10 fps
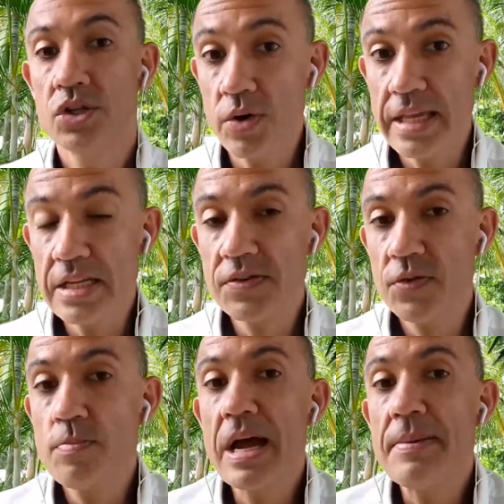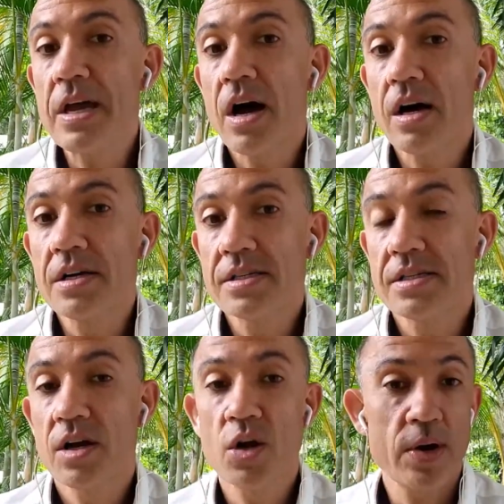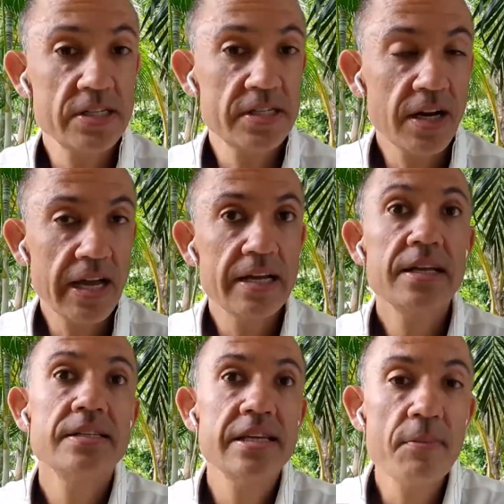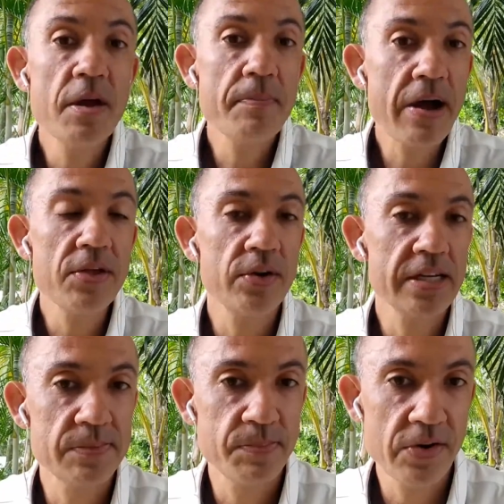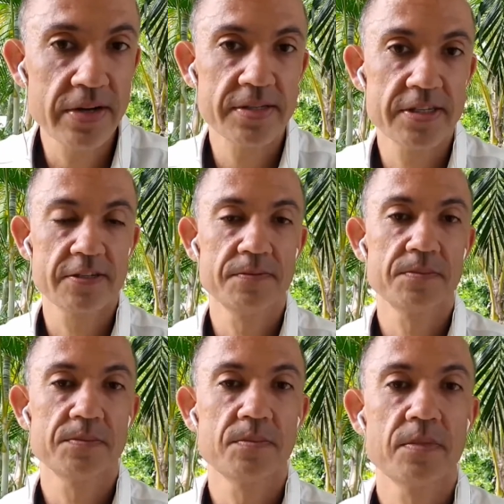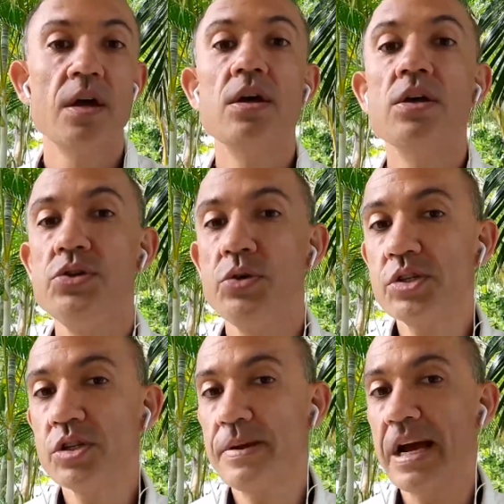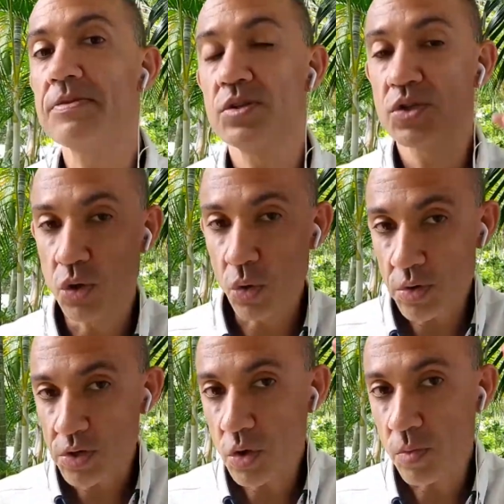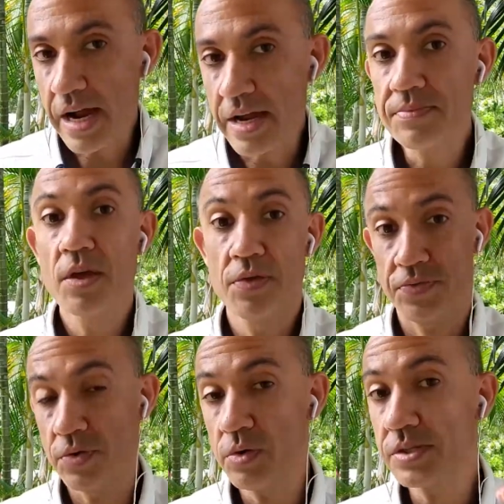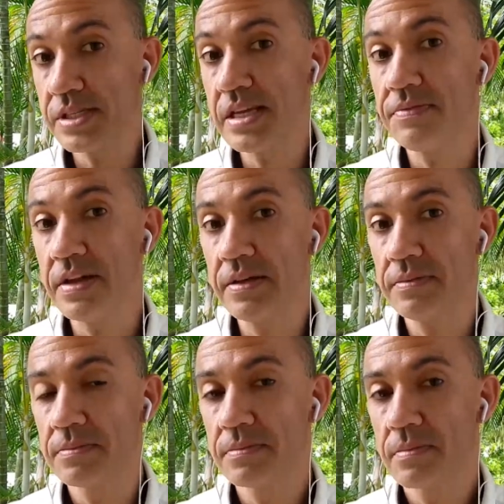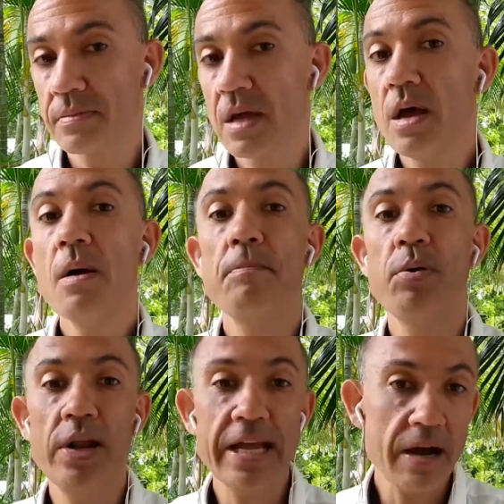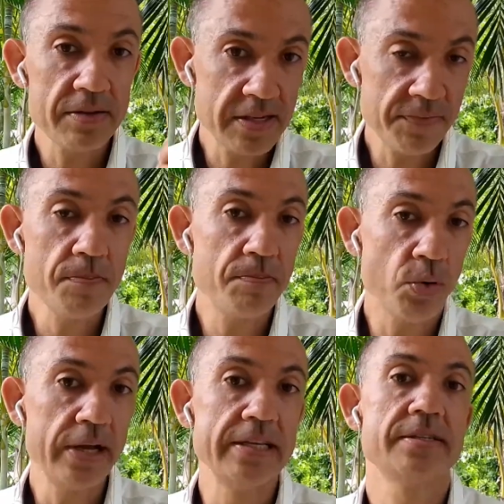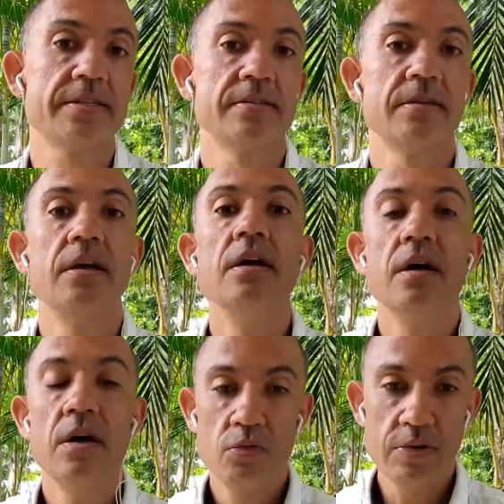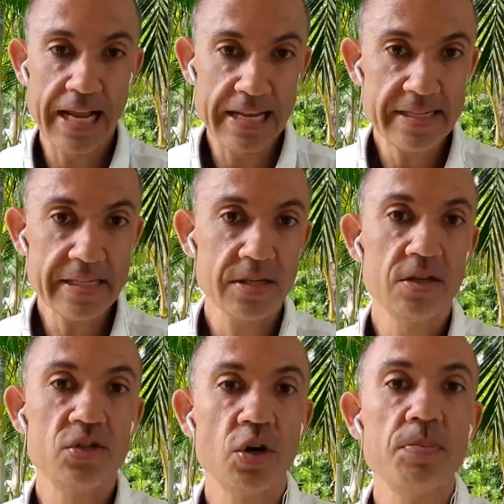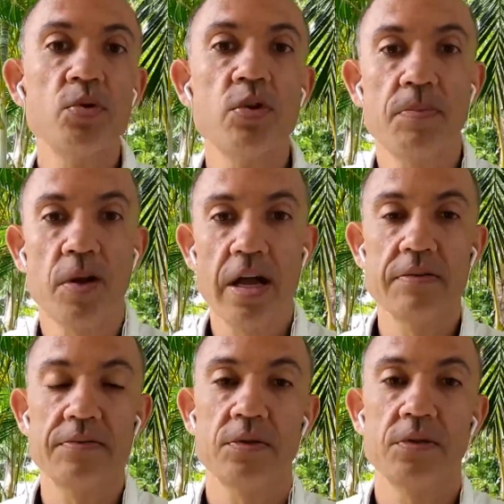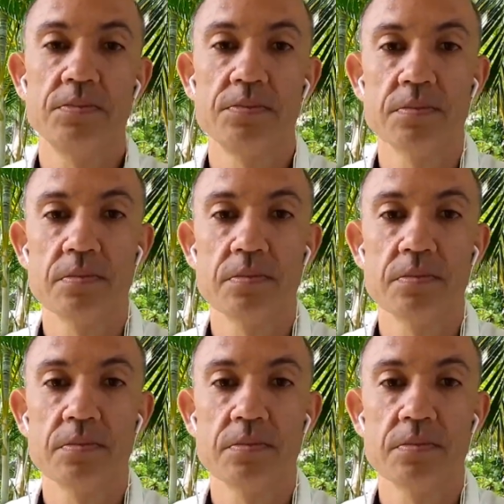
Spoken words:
During the interview, you may be asked a question like, tell me about your experience. You should be able to talk your way through your CV, pulling out different points relating to the job you're applying for.